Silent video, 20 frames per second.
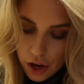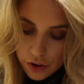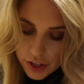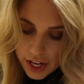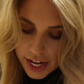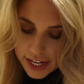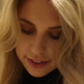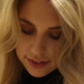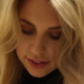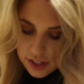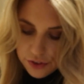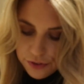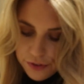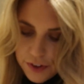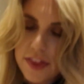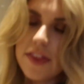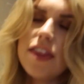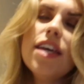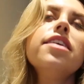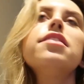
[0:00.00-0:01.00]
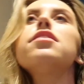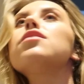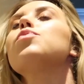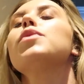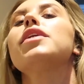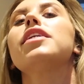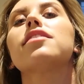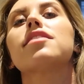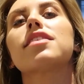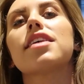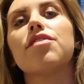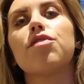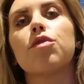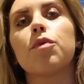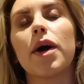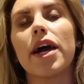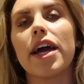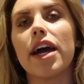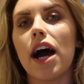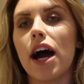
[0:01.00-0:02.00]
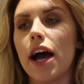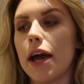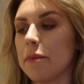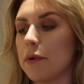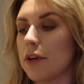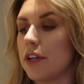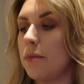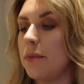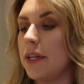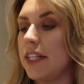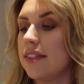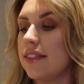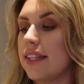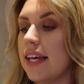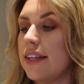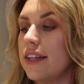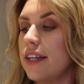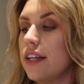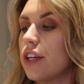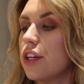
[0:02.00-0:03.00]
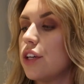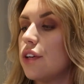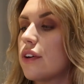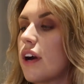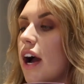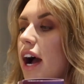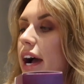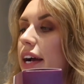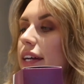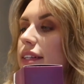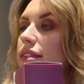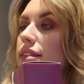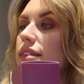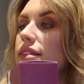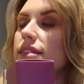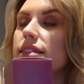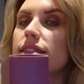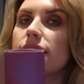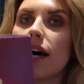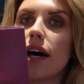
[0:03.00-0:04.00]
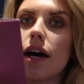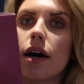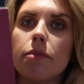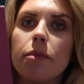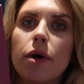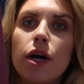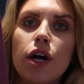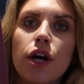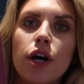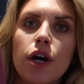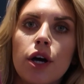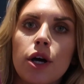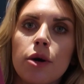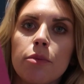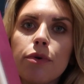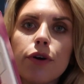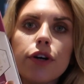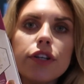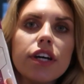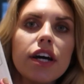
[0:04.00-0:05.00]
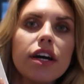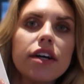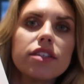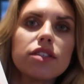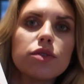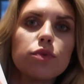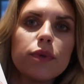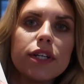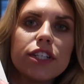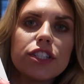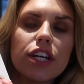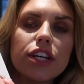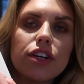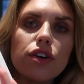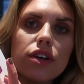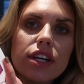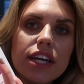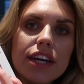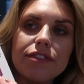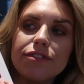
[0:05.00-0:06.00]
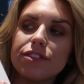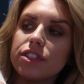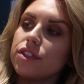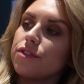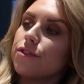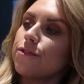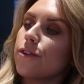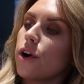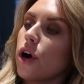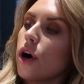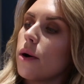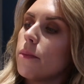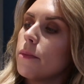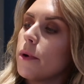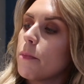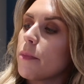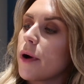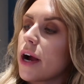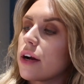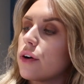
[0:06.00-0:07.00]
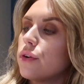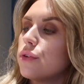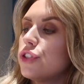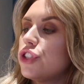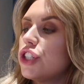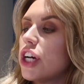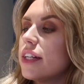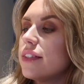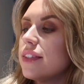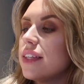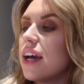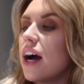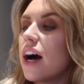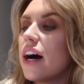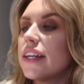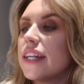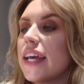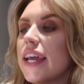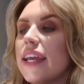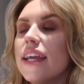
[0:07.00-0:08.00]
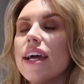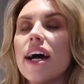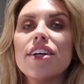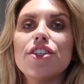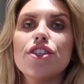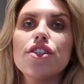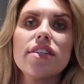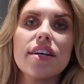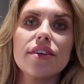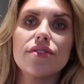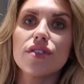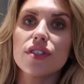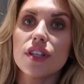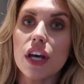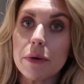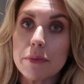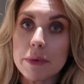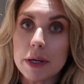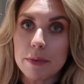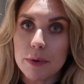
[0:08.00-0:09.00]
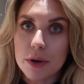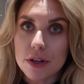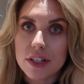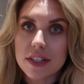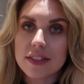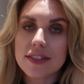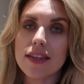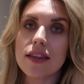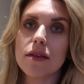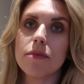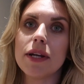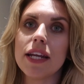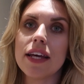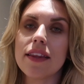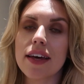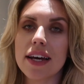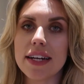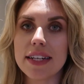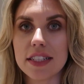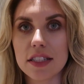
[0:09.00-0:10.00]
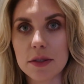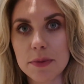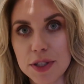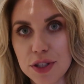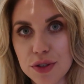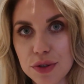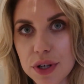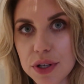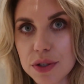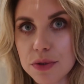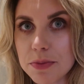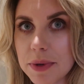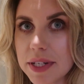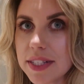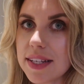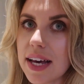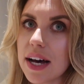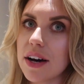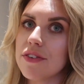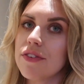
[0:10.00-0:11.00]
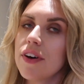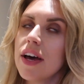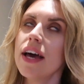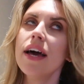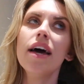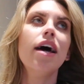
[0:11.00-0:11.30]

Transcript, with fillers: Okay, so for this week's giveaway, I'm gonna be sending you guys some products which I got gifted from a brand called Jersey Honey. I just have so many products at the minute that I need to be strict with myself